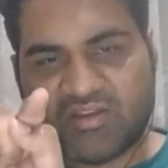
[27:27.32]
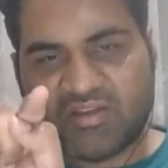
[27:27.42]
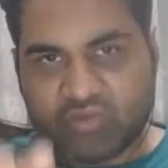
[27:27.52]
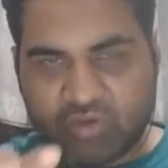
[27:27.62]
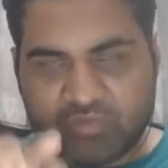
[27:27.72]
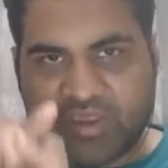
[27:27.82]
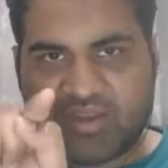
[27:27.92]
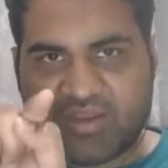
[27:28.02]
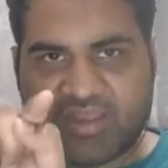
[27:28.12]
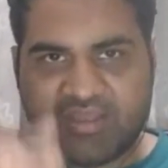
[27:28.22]
group,
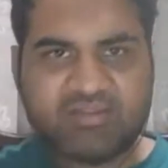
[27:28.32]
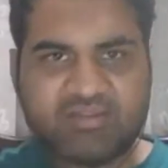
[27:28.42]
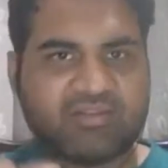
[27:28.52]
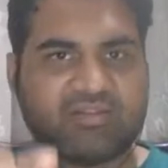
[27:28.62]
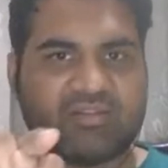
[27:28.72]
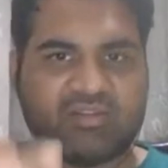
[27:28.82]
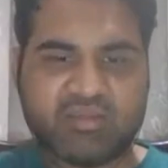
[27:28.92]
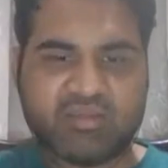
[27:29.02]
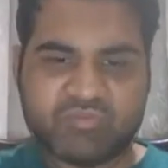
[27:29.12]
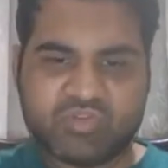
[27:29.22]
and hence
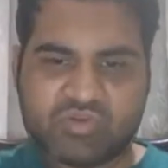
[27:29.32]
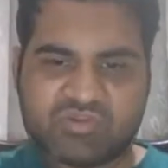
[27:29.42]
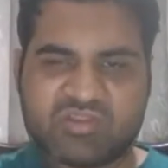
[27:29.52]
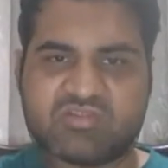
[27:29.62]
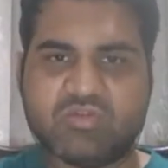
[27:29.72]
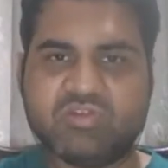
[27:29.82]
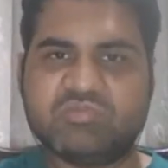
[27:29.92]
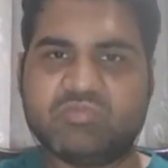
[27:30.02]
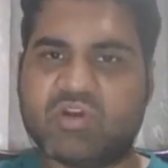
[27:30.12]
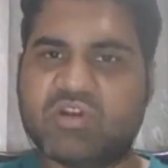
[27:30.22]
uses those
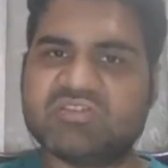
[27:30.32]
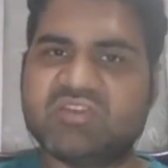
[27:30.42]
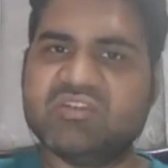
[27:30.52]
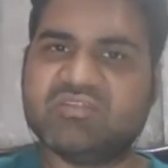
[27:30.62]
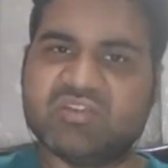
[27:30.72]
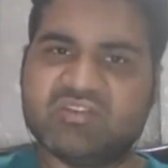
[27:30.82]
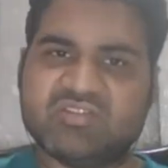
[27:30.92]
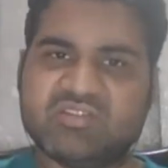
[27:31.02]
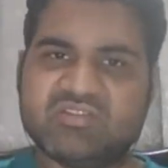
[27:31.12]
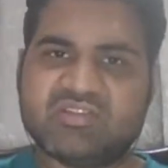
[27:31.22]
products and
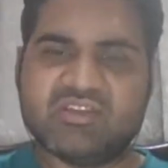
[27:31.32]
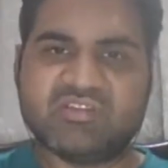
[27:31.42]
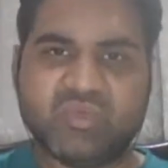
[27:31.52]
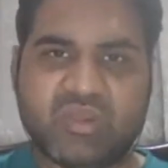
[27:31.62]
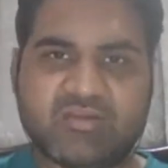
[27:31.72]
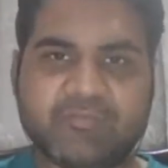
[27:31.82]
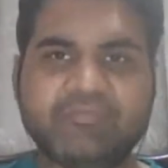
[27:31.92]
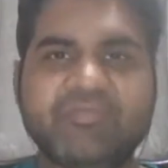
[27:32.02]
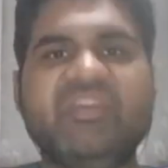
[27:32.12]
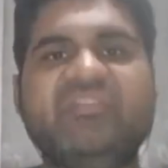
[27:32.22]
services as well,
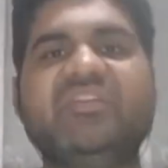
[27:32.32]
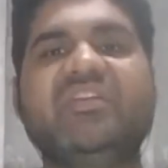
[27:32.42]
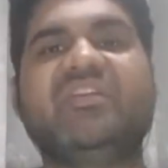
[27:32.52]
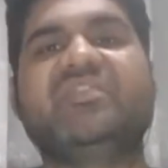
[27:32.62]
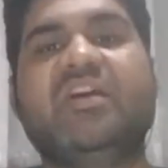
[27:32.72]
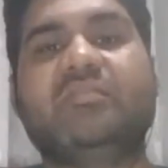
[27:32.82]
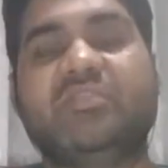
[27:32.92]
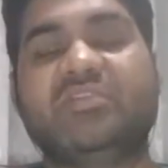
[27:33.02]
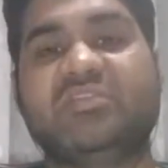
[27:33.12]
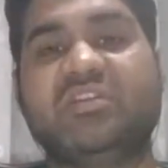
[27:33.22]
even if that
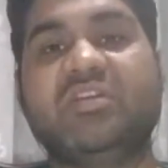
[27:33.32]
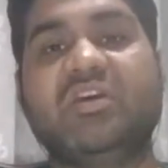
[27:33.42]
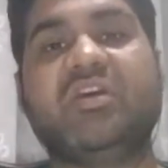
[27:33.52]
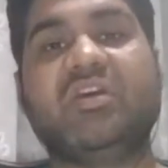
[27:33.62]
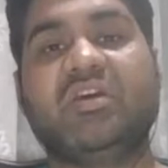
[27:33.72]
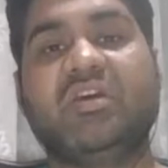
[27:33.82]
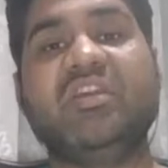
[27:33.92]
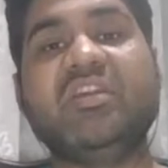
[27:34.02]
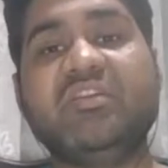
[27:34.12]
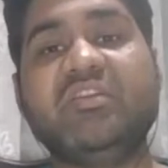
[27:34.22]
person
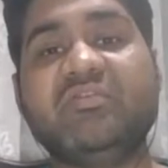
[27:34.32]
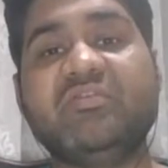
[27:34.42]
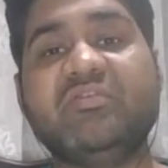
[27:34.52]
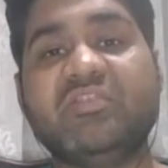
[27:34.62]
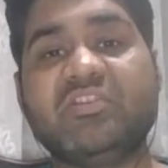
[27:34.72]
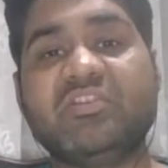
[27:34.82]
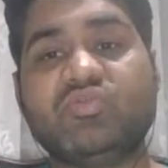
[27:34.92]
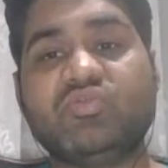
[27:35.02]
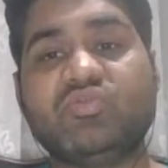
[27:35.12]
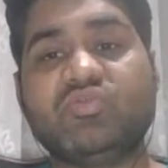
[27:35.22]
individually
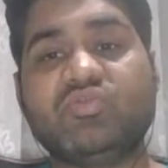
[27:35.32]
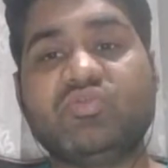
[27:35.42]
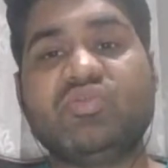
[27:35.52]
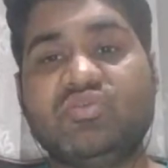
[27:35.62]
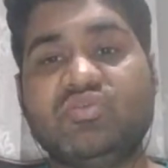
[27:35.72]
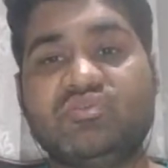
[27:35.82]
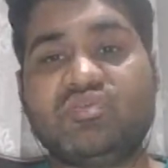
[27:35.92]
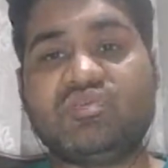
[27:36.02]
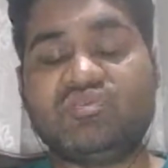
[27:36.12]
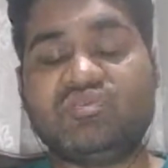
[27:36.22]
in
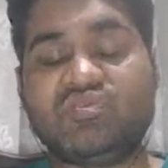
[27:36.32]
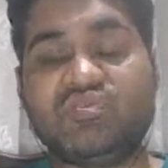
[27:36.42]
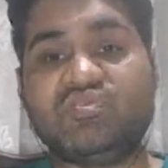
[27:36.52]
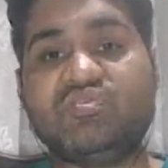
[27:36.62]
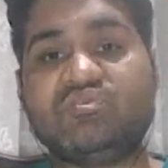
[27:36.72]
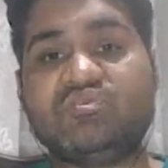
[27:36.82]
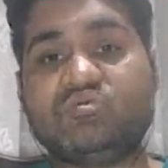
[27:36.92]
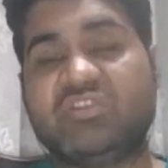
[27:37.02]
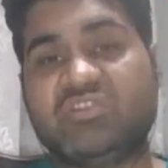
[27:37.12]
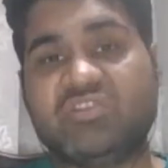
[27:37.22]
the individual
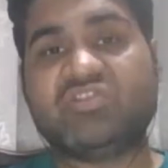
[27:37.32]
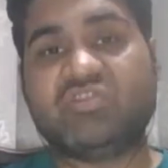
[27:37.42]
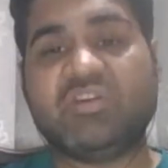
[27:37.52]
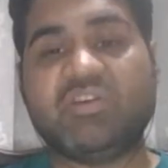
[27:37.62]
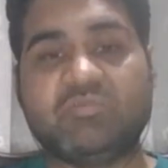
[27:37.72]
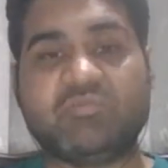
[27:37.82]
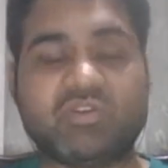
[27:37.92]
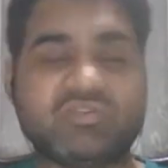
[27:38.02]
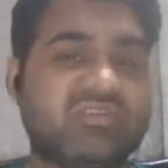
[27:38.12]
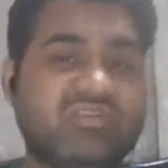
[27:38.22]
decision making
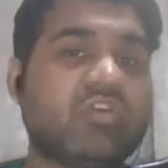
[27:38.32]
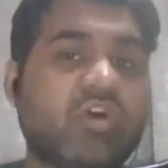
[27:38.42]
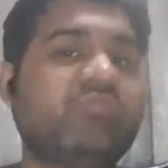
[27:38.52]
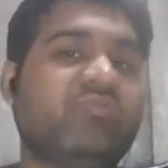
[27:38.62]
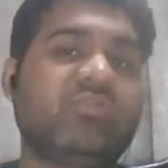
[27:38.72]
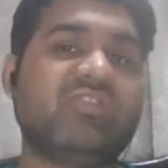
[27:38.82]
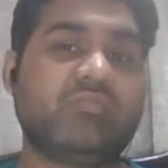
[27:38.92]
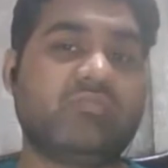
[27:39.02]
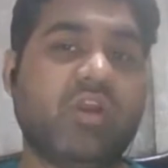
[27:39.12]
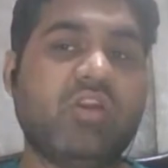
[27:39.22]
process did not opt
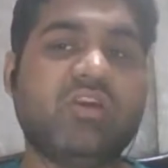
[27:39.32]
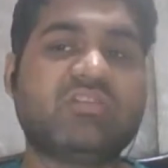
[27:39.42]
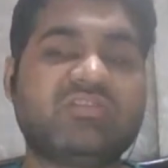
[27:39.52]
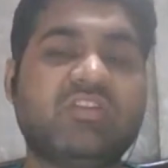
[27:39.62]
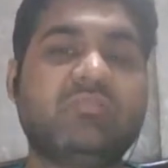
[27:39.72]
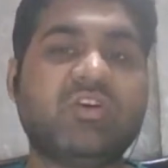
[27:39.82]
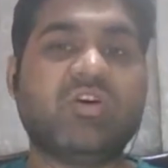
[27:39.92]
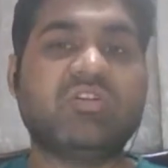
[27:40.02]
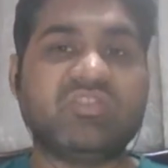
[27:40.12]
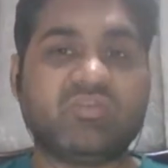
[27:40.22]
for that product,
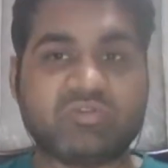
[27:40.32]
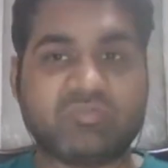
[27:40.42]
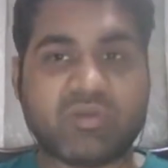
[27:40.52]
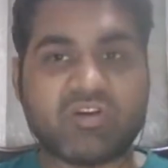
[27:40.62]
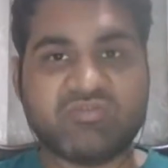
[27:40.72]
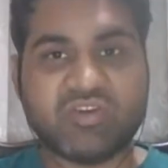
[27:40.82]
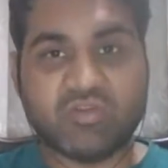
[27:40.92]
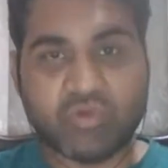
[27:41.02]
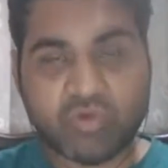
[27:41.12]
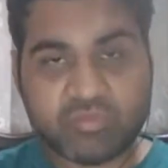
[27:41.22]
still because it was
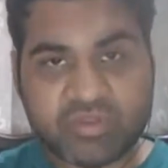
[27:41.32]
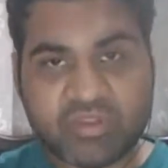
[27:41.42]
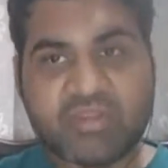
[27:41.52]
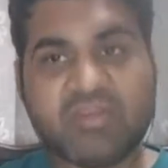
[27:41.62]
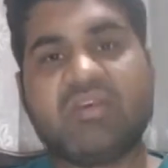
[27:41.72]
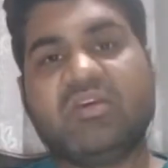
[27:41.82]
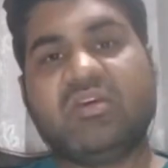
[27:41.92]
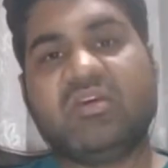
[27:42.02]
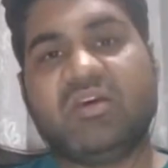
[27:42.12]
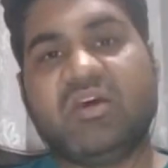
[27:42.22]
part of the group,
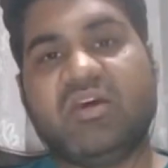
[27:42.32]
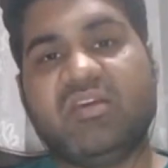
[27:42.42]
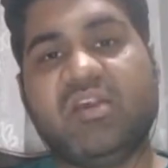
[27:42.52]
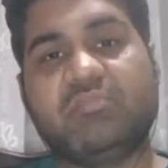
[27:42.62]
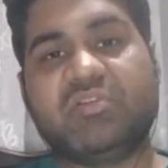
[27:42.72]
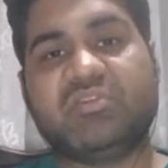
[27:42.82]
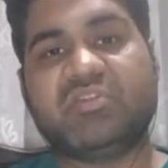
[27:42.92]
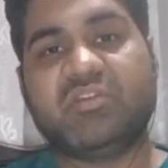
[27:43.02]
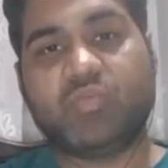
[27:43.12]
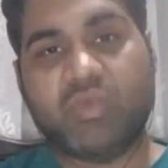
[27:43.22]
that
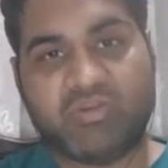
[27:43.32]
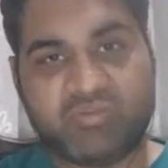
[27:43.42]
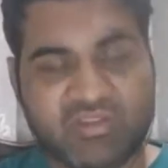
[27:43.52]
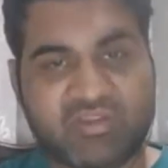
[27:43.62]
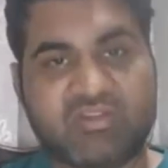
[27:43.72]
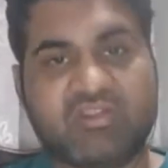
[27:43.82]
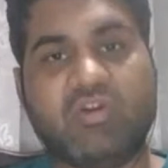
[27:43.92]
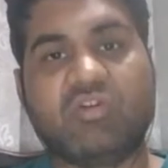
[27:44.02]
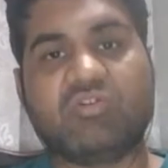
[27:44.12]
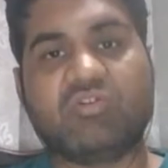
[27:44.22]
person went with it
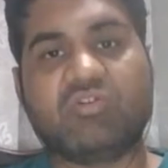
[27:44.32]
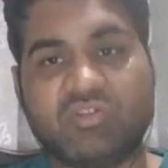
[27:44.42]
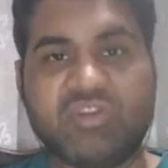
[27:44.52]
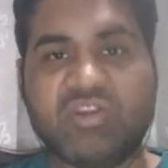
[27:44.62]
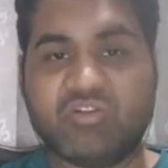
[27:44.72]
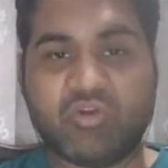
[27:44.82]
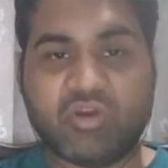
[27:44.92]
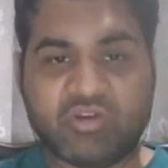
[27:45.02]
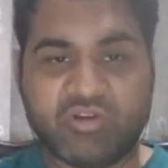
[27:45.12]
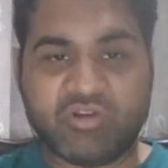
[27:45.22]
or with it
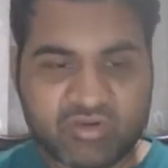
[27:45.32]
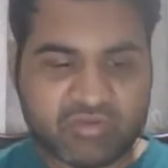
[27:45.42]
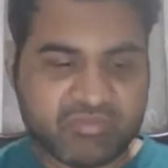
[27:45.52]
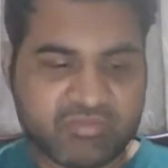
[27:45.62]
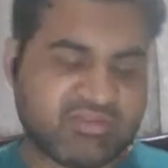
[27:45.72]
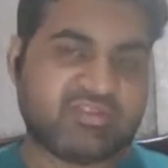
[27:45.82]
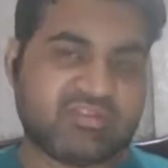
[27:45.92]
on a regular basis.